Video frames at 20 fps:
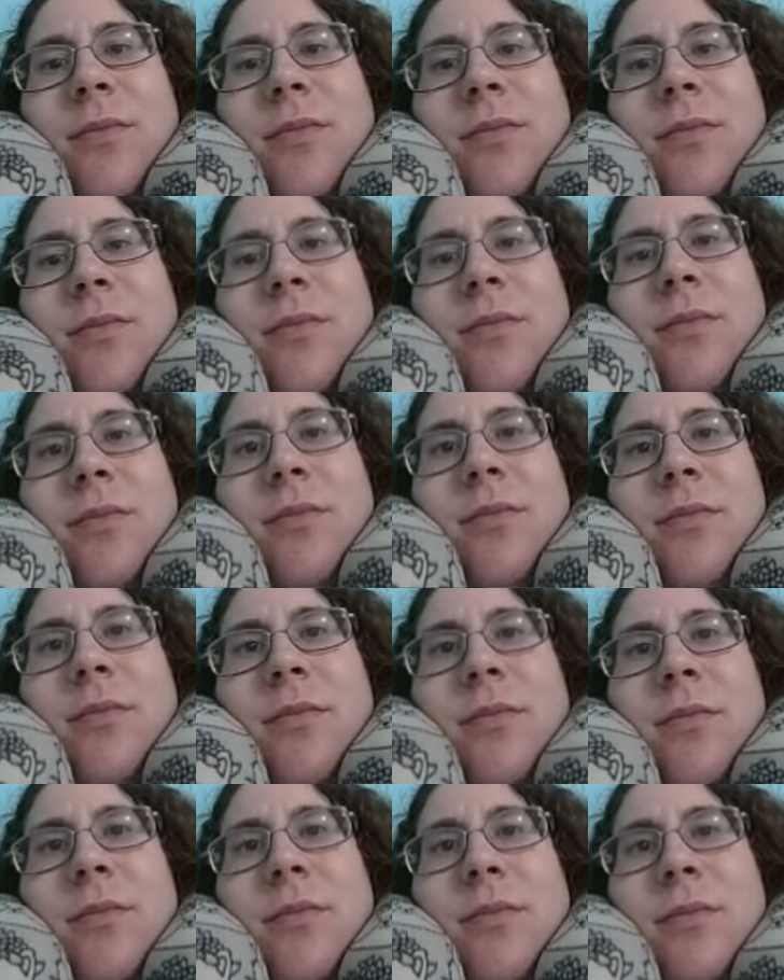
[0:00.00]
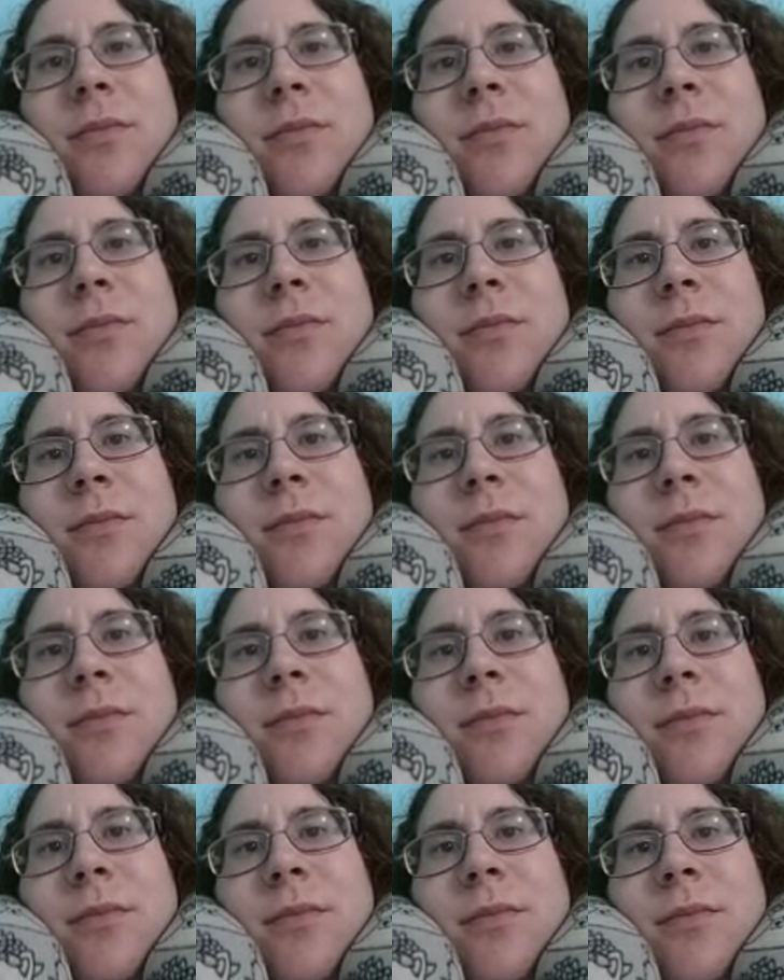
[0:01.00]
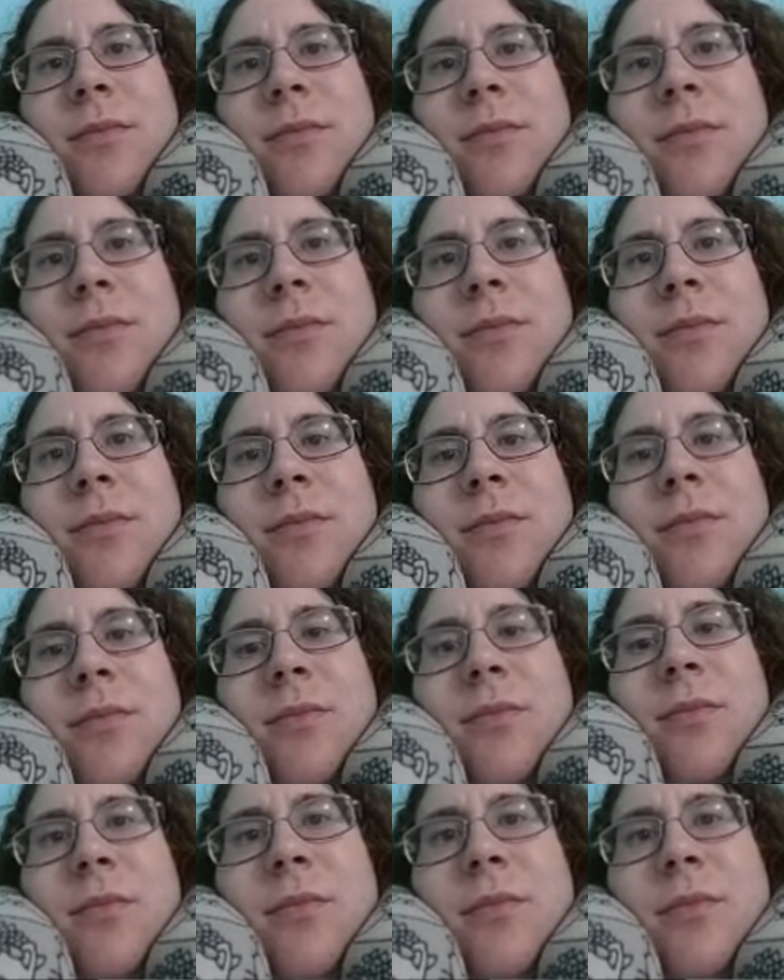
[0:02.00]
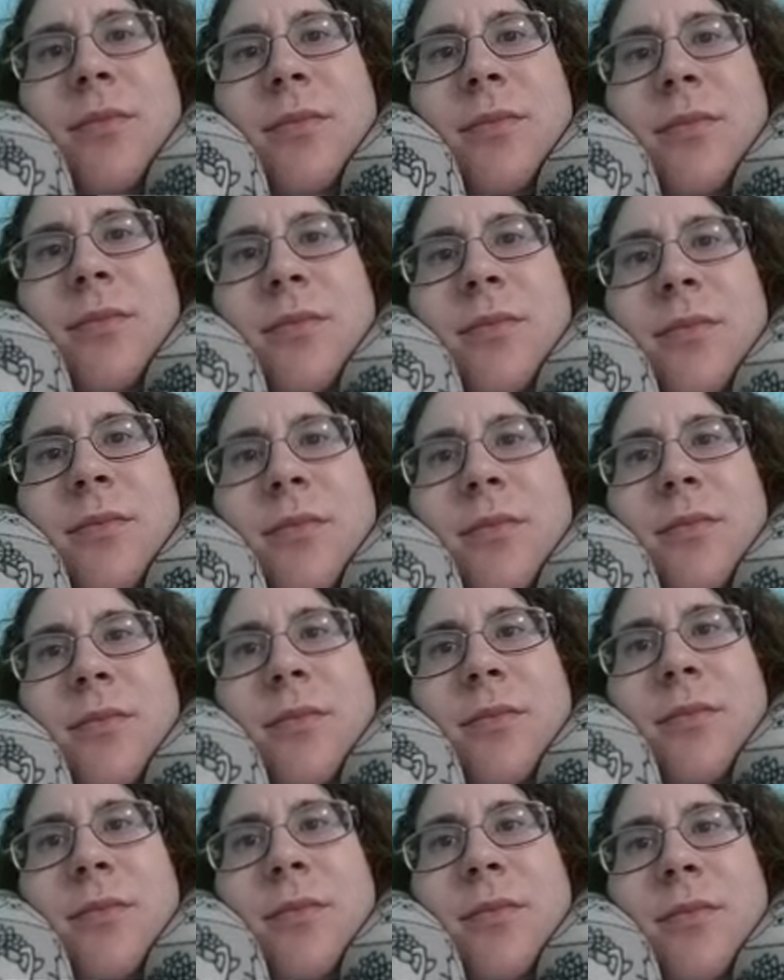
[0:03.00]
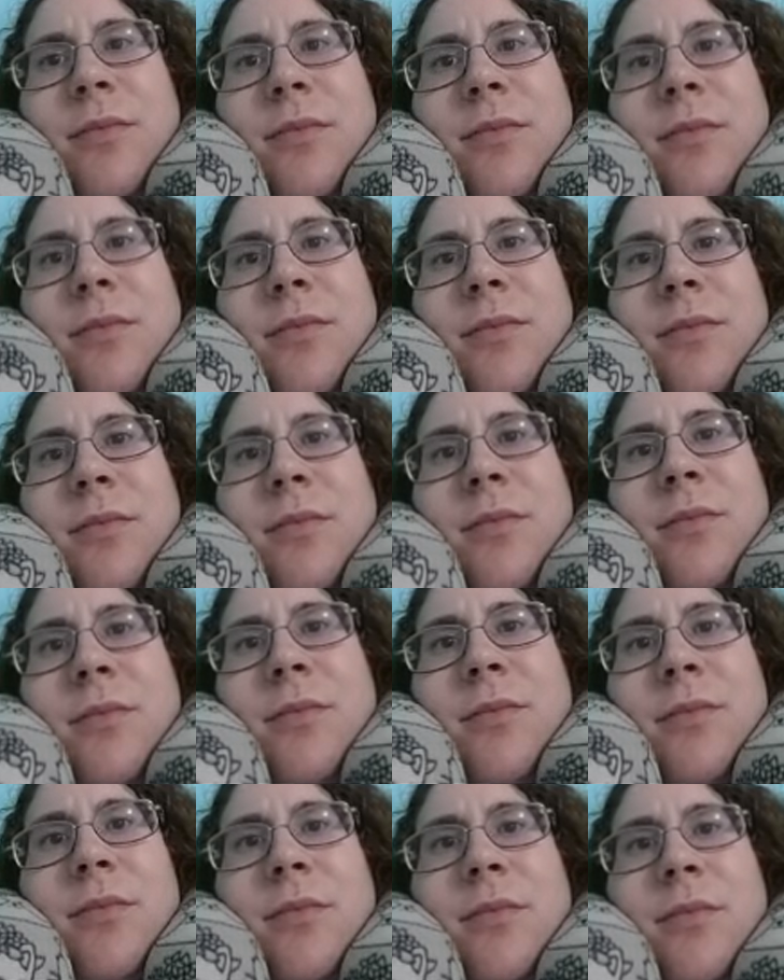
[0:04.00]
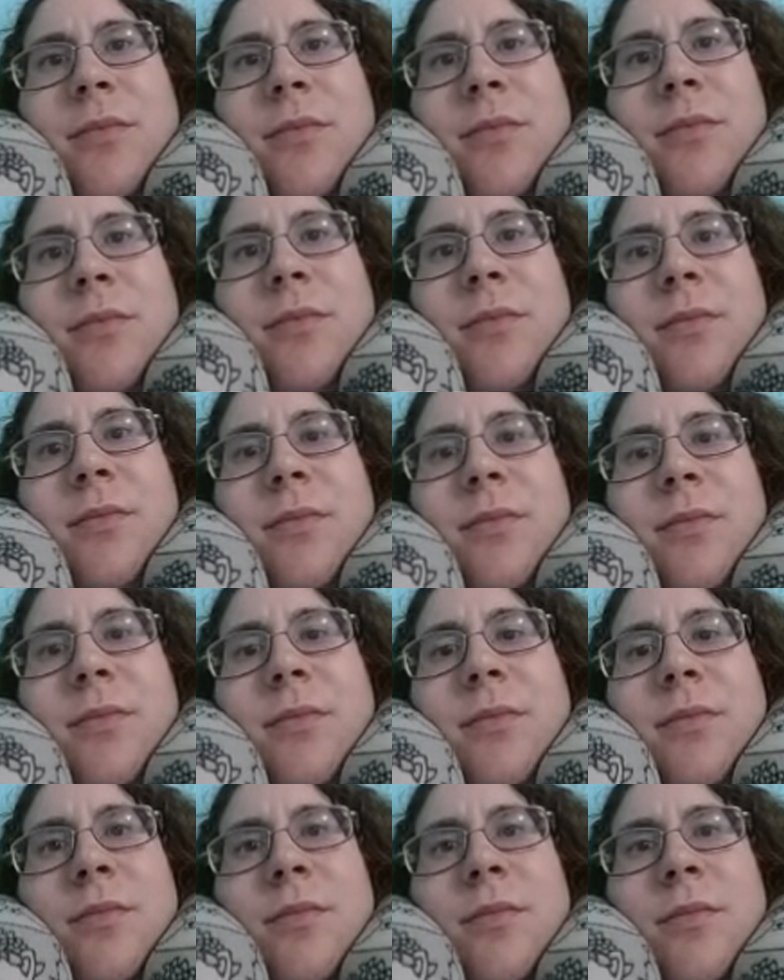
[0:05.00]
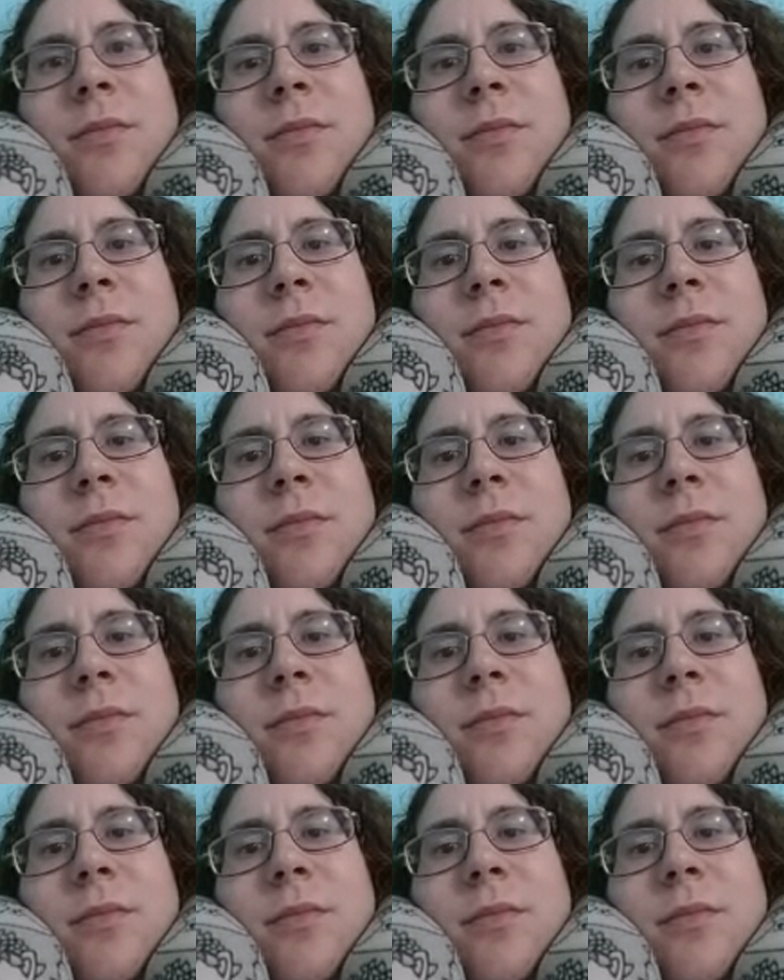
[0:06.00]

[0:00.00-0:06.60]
(not speaking)